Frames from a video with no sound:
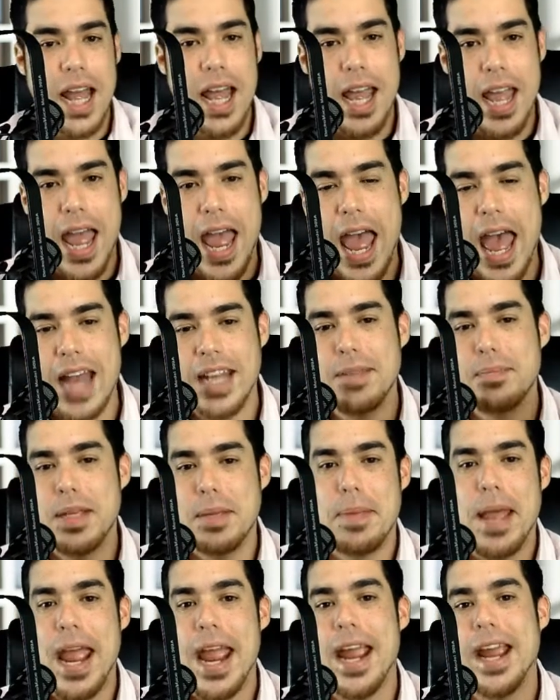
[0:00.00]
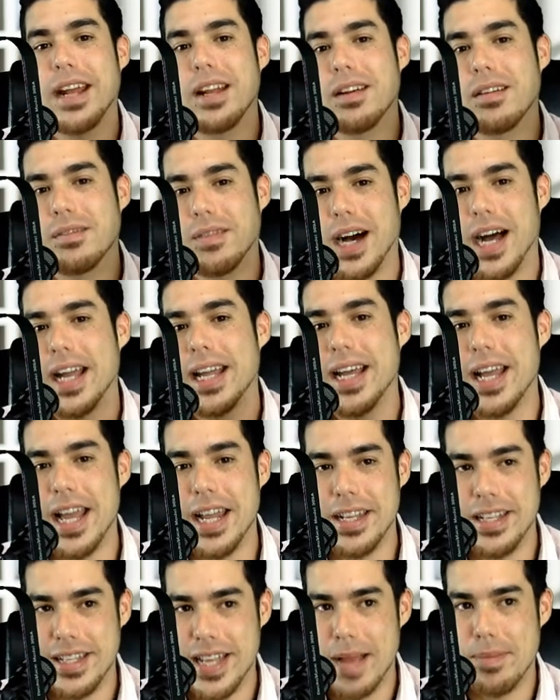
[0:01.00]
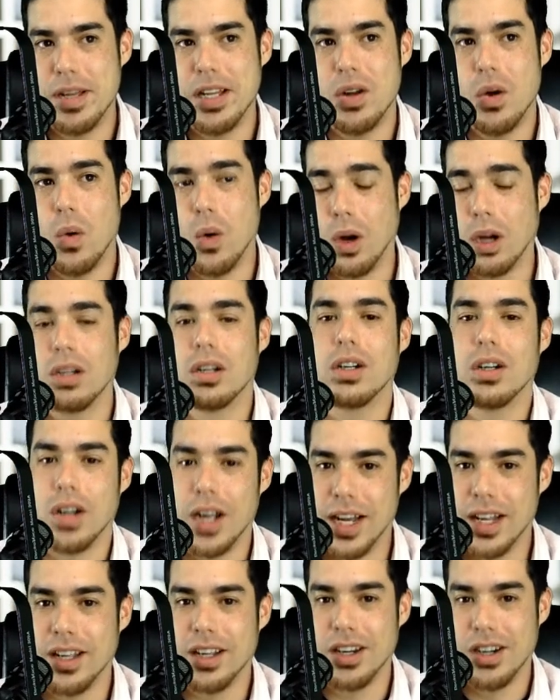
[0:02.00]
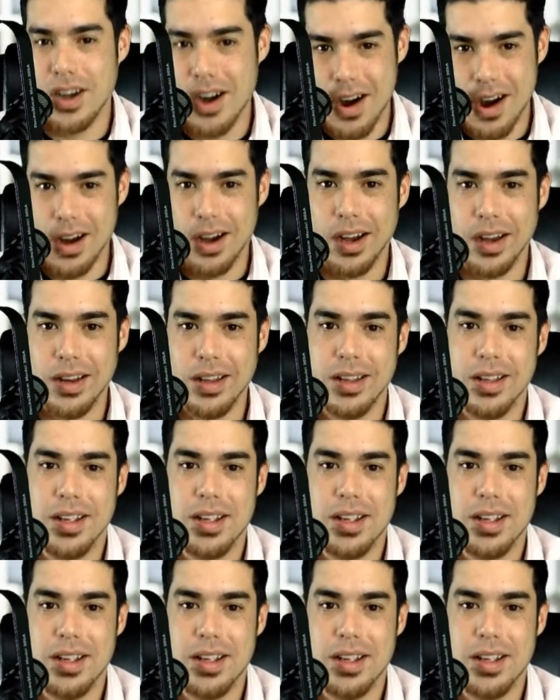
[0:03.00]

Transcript: had to be paid via a debit or credit card.